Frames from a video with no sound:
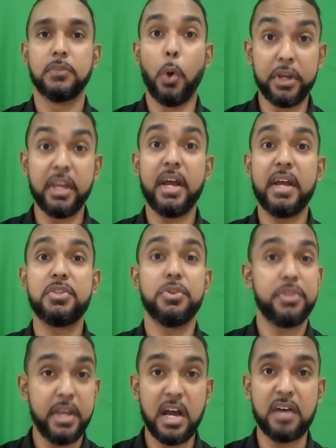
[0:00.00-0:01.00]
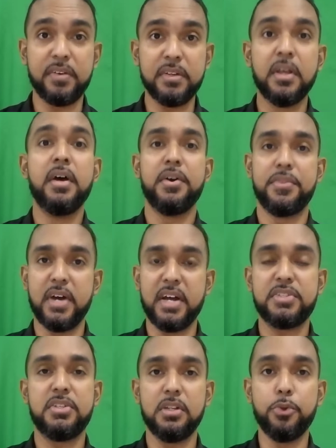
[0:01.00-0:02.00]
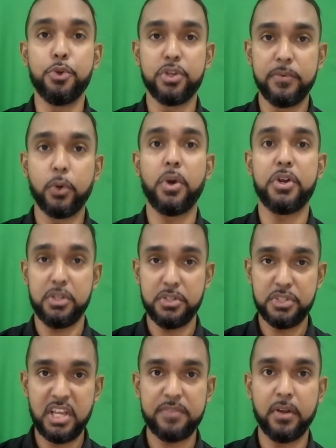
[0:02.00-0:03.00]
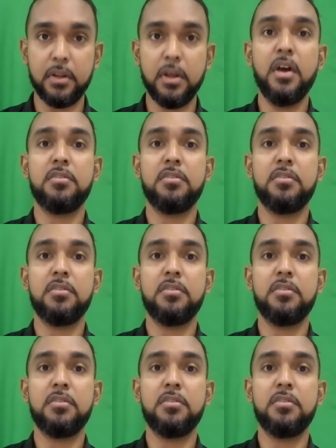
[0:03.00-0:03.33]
Okay guys, so there you have it. That's the solution for question 7